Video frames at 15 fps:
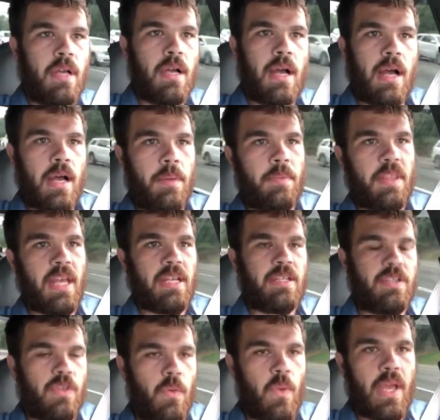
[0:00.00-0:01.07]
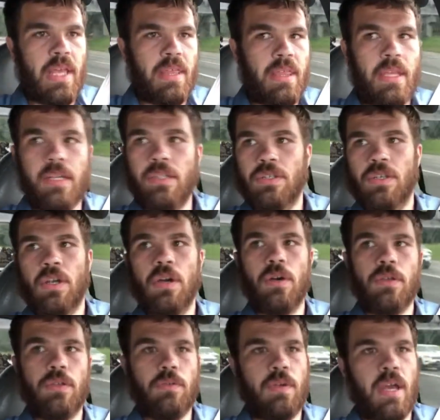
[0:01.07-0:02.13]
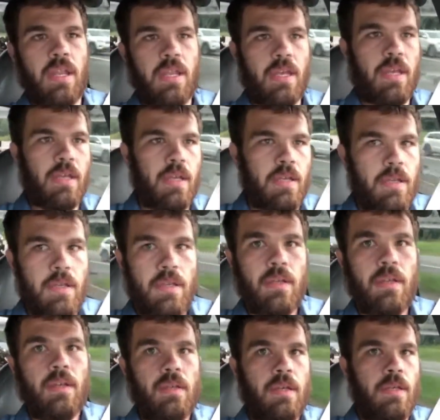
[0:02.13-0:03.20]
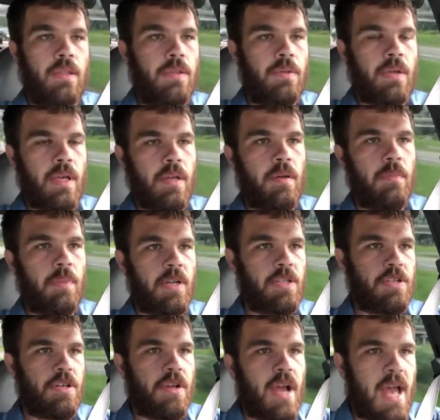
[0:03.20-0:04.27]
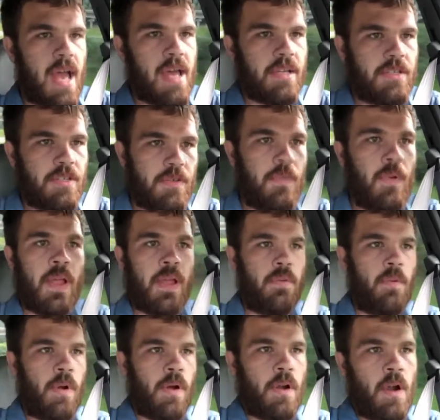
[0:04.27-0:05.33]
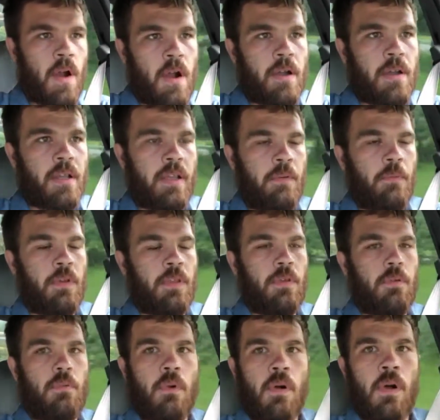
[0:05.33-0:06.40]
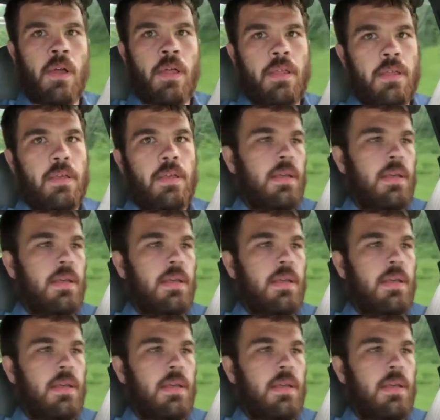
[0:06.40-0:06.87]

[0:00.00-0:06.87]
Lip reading: But that's the way things go. You gotta bust your ass and work hard to get what you want,